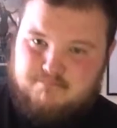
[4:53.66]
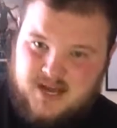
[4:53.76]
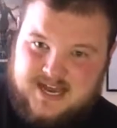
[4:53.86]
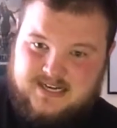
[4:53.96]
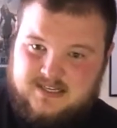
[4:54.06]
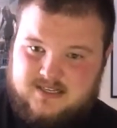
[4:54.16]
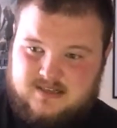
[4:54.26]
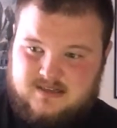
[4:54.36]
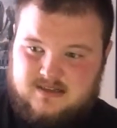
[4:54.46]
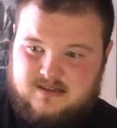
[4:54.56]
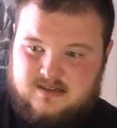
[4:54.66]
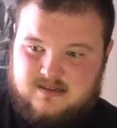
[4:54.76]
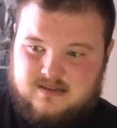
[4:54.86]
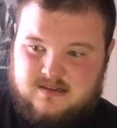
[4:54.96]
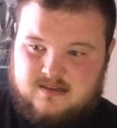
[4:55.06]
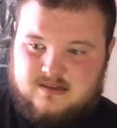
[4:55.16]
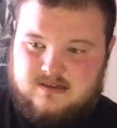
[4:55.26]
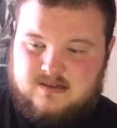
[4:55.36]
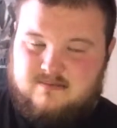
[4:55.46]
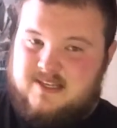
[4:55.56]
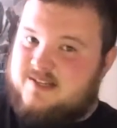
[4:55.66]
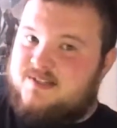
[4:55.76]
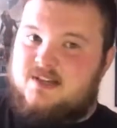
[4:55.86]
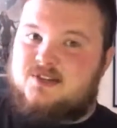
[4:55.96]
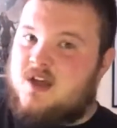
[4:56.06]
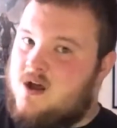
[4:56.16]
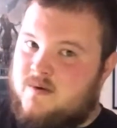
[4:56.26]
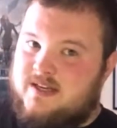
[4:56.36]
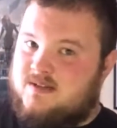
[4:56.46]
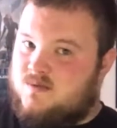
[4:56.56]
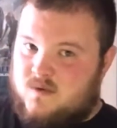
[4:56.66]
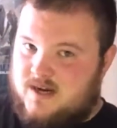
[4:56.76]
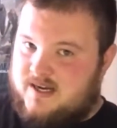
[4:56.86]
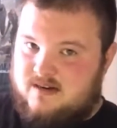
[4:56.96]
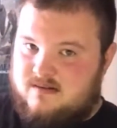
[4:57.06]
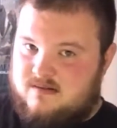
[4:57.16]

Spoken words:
But, because there's always one,